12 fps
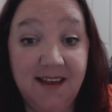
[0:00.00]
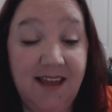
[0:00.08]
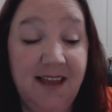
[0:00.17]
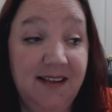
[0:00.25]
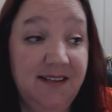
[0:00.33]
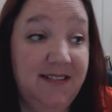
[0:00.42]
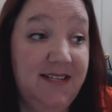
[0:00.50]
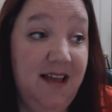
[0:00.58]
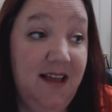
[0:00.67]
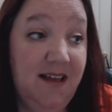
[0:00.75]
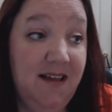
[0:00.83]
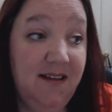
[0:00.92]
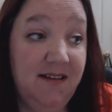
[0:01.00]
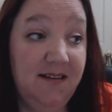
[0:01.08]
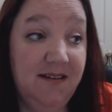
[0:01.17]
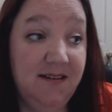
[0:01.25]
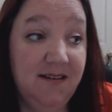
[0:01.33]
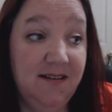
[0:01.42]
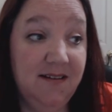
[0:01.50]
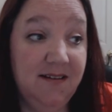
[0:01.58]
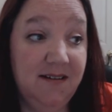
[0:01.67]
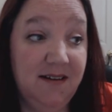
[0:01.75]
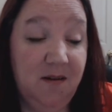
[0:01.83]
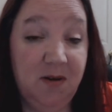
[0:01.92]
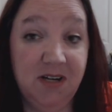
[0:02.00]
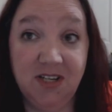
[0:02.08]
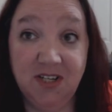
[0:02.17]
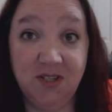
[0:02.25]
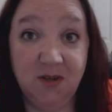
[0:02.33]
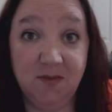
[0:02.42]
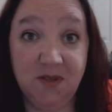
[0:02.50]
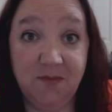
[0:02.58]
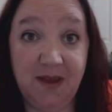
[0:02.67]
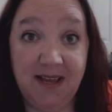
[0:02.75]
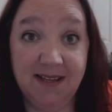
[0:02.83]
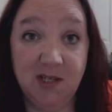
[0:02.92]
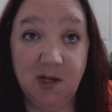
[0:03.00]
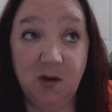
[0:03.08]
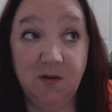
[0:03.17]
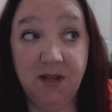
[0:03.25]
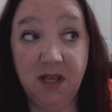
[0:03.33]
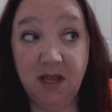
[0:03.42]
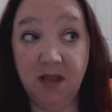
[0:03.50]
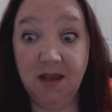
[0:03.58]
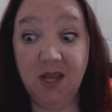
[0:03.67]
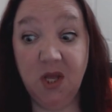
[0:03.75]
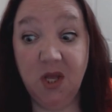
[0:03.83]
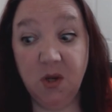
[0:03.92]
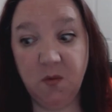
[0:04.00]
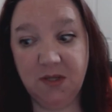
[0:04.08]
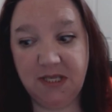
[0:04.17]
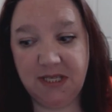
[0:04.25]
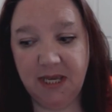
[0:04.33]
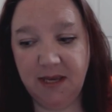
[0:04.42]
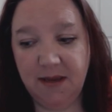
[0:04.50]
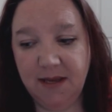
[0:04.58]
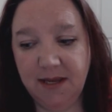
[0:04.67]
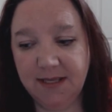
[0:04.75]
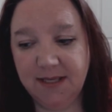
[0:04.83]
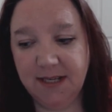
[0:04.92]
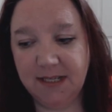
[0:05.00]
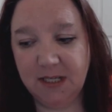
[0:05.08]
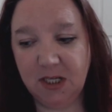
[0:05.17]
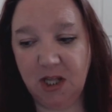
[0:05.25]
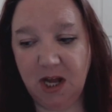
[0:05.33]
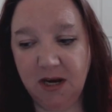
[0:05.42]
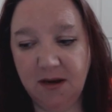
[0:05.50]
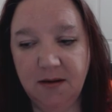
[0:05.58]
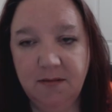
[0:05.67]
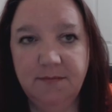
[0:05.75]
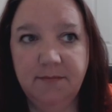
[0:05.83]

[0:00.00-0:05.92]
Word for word: And, uh, I wanted to sew up some bags, so we'll see. It's 6 o'clock.